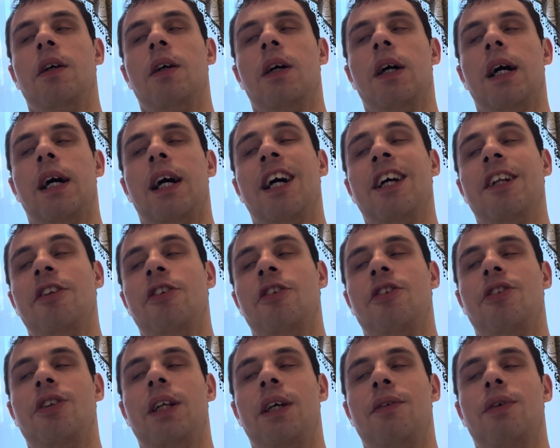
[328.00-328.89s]

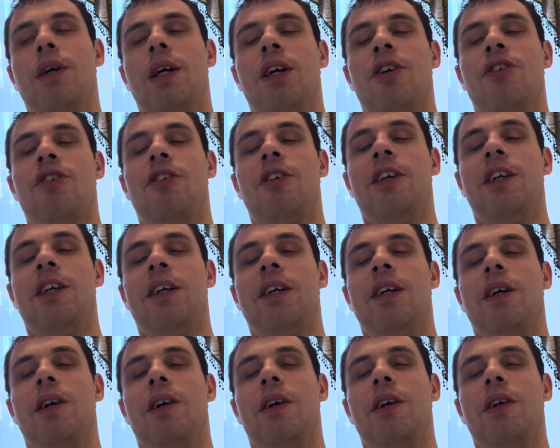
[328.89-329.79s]
and they've
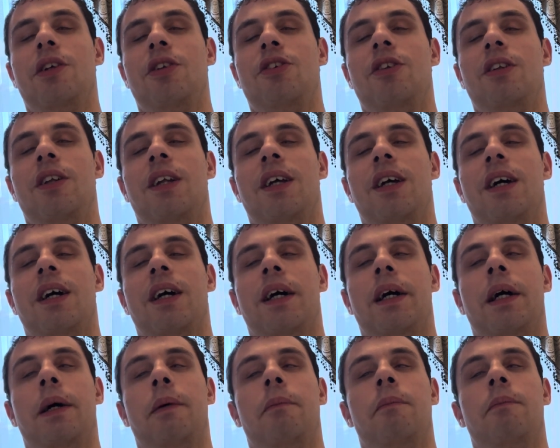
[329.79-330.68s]
actually
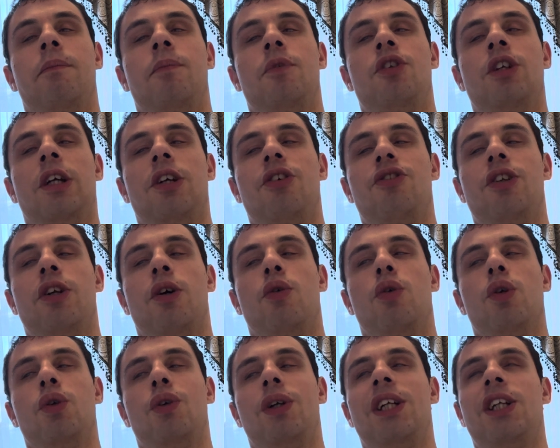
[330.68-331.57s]
changed the
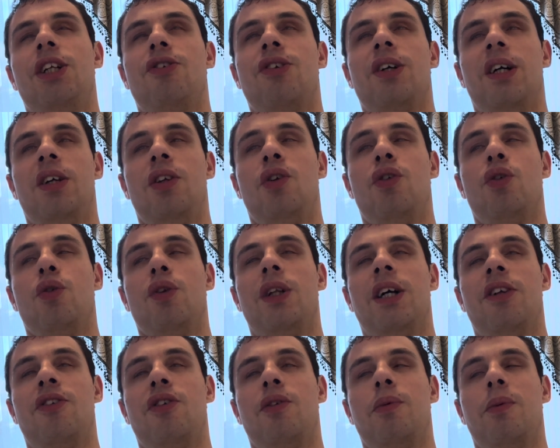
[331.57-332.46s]
whole redesign. So
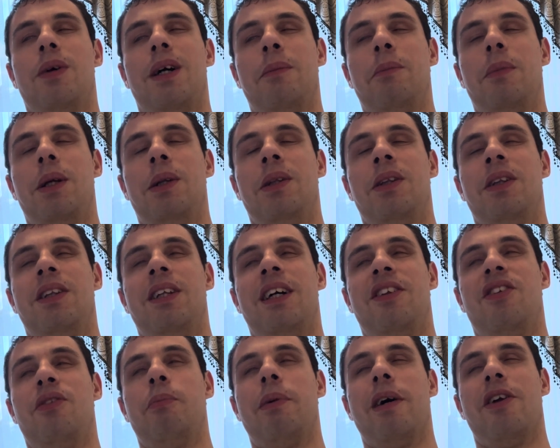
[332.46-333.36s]

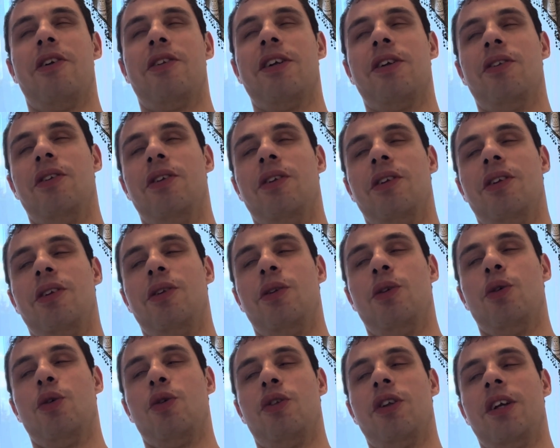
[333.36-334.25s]
that's better than
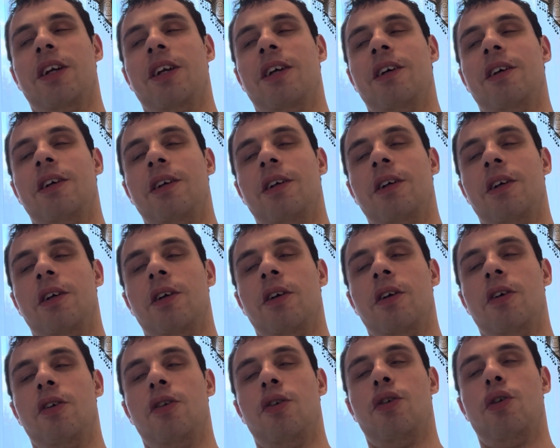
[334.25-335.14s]
nothing.
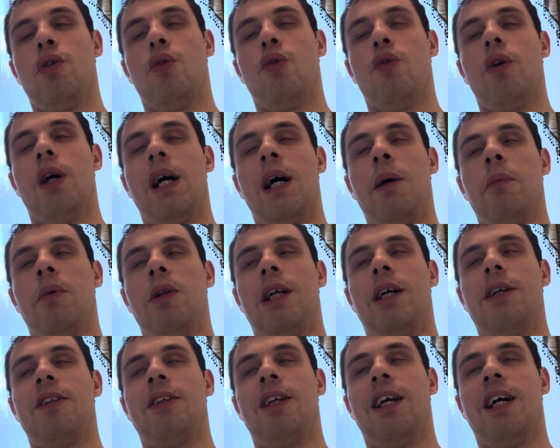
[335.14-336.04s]
So I'm
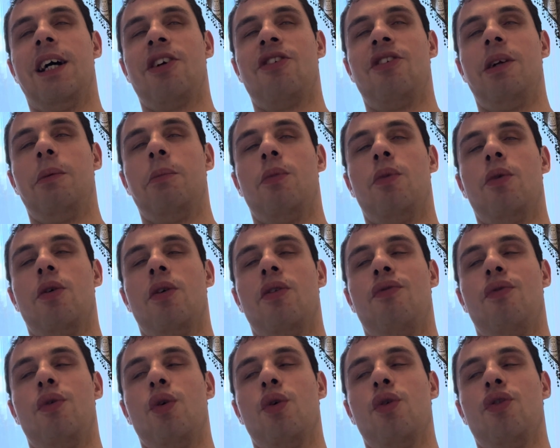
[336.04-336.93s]
glad they actually more
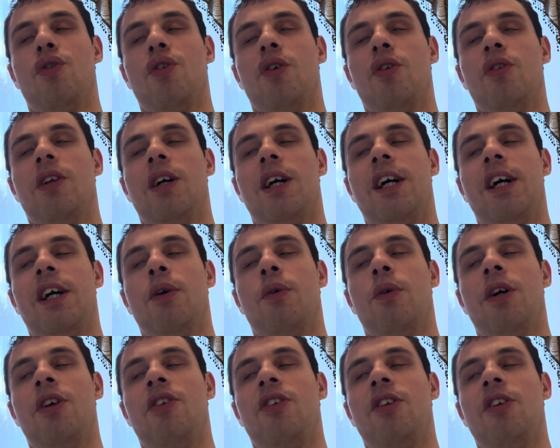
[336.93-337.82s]
focused on
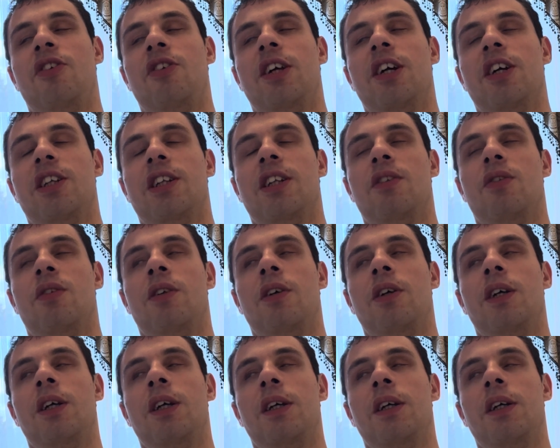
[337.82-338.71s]
iOS this year
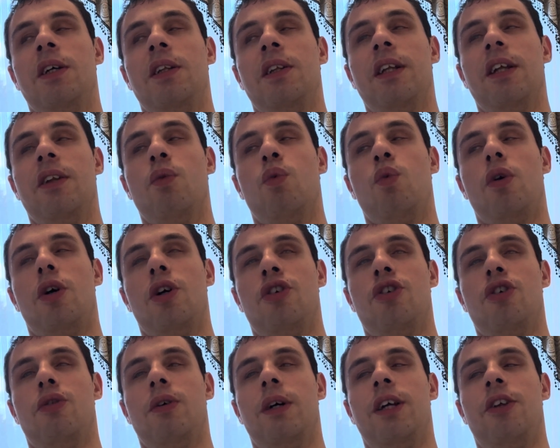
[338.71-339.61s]
than
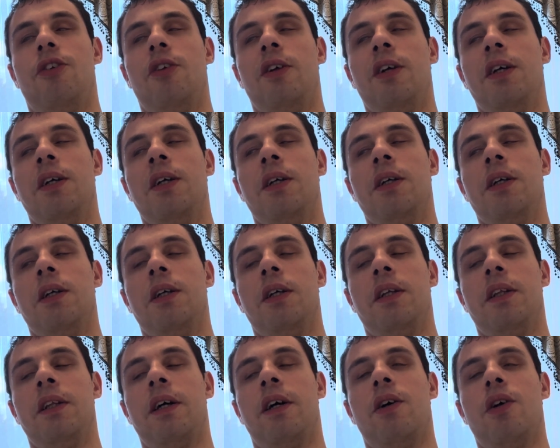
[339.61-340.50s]
watchOS.
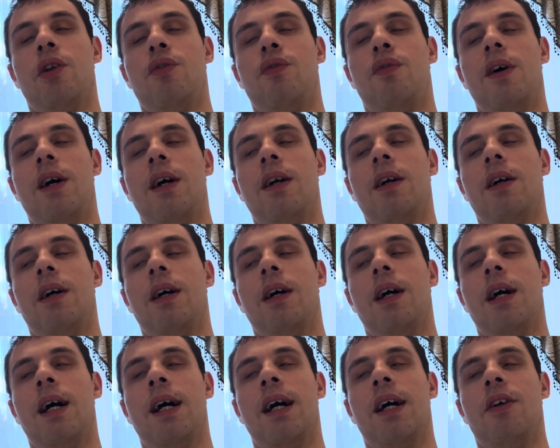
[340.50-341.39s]
Now, as far
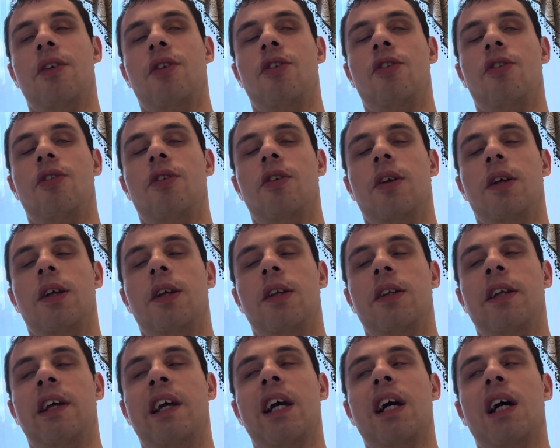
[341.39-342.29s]
as
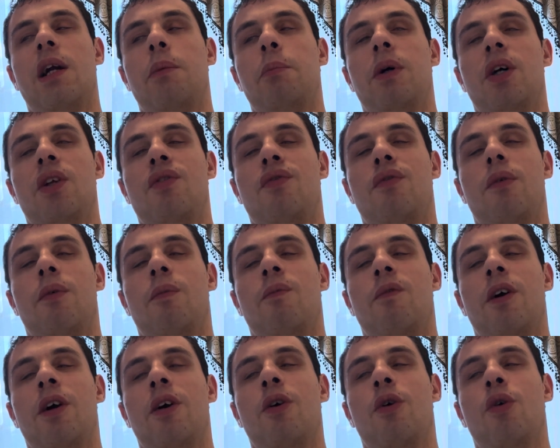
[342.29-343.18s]
the AirPods
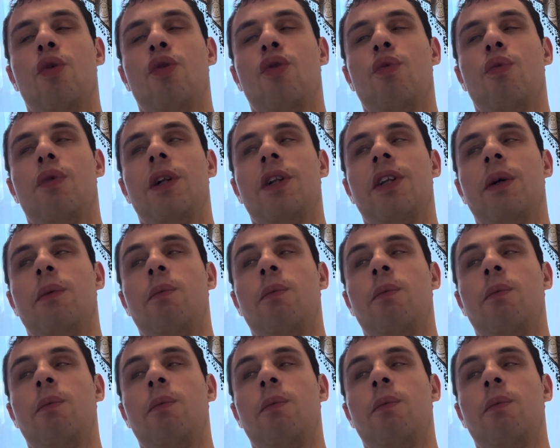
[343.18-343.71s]
firmware goes, well,